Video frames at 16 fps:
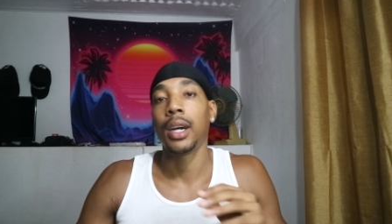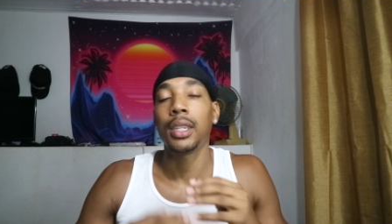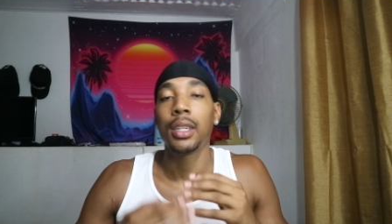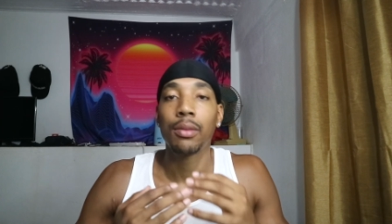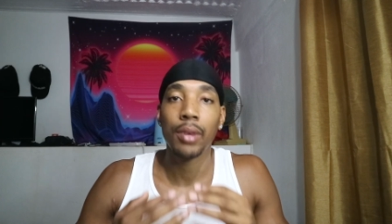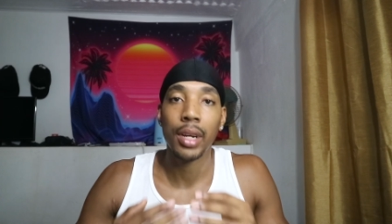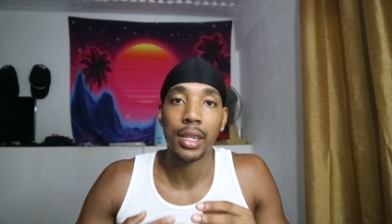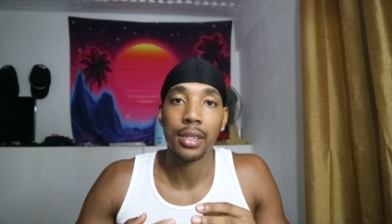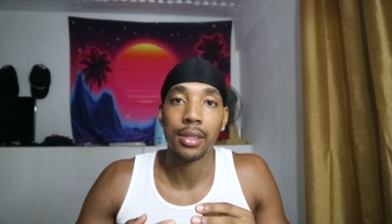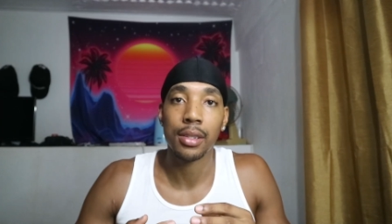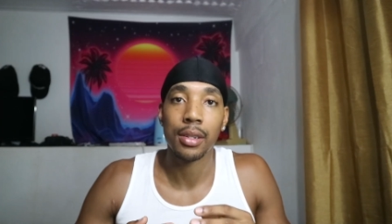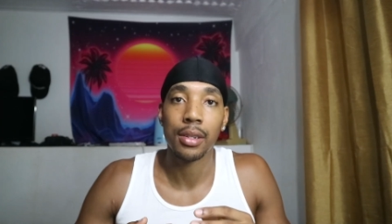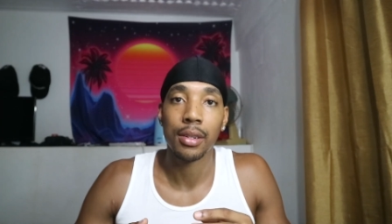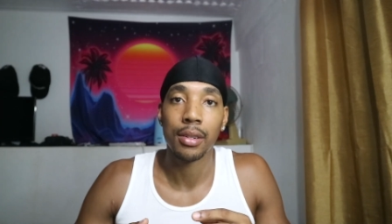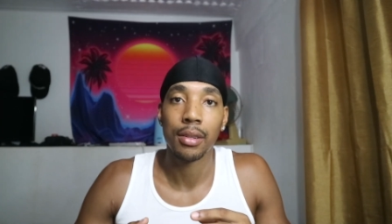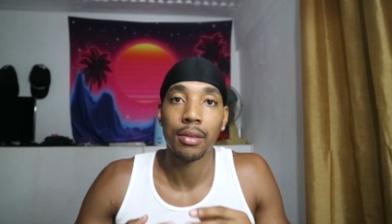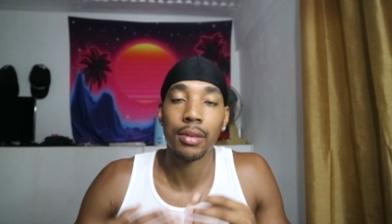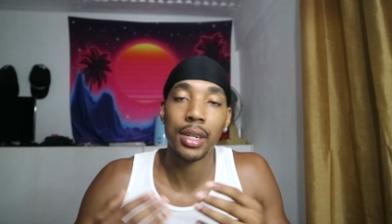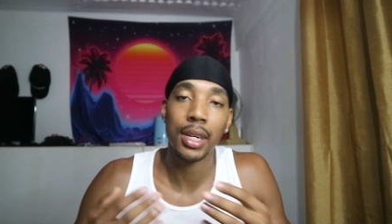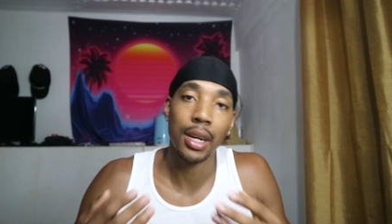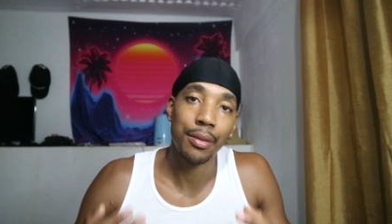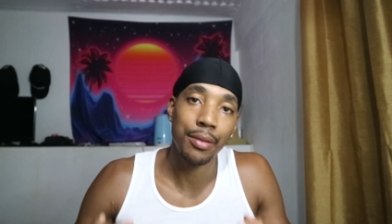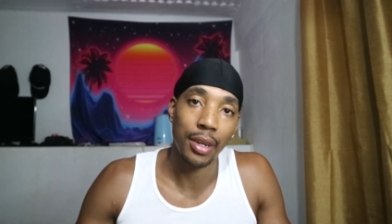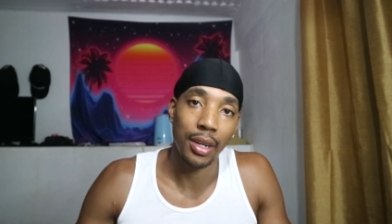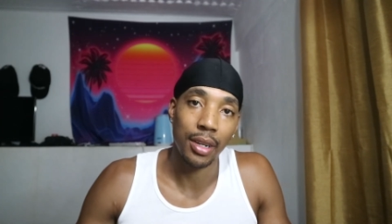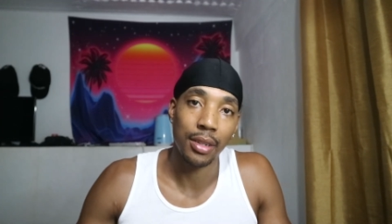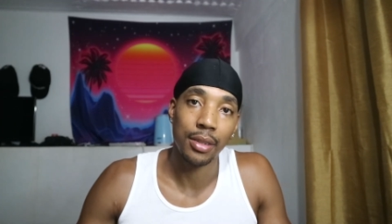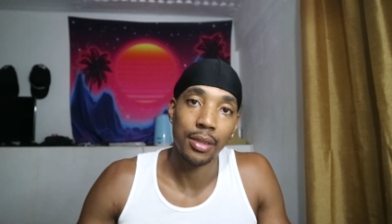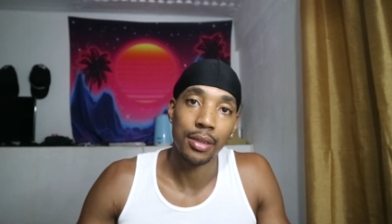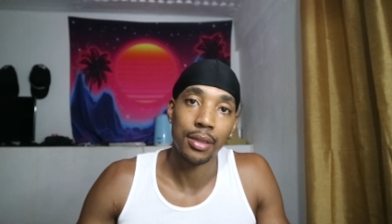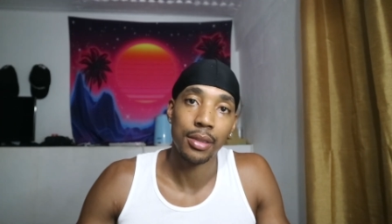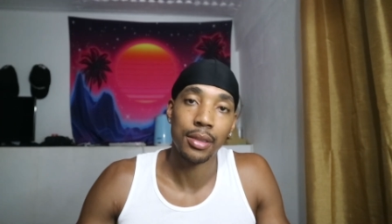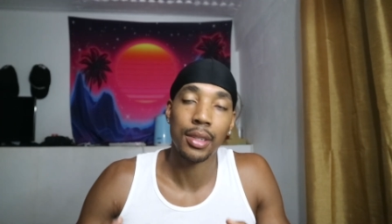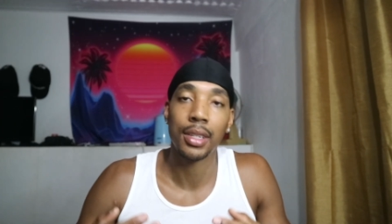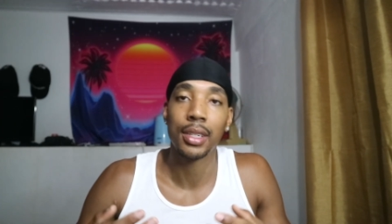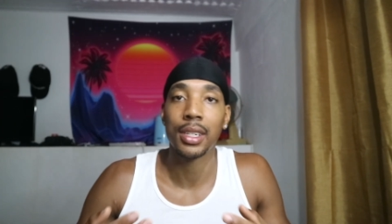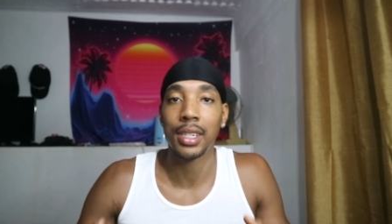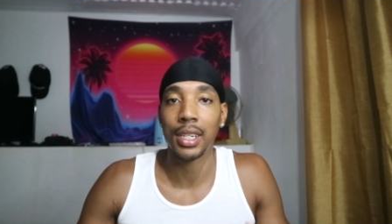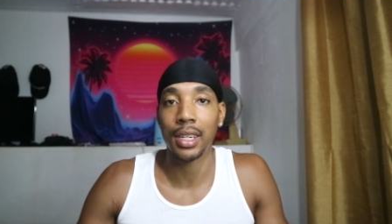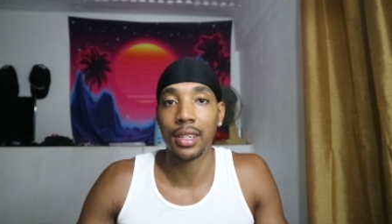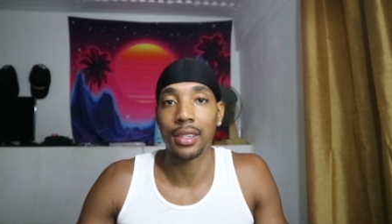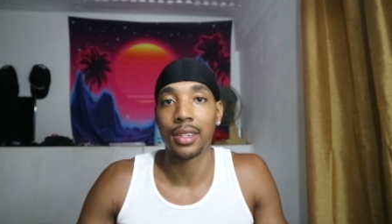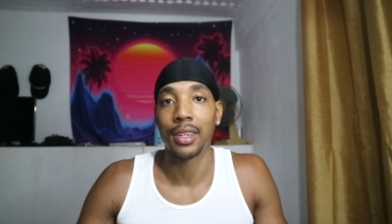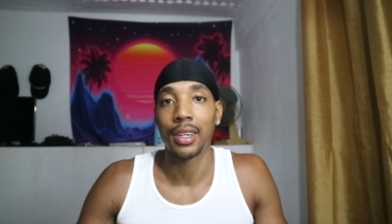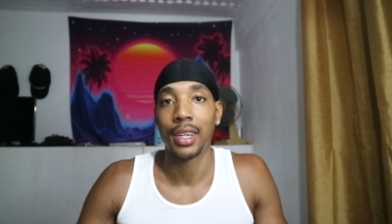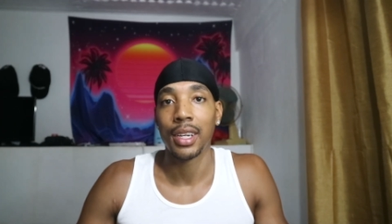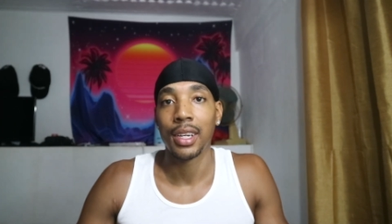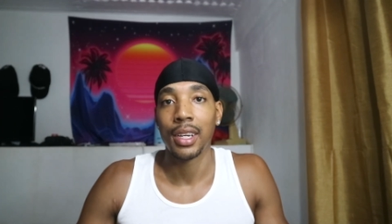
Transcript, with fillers: And then rest, recover, understand.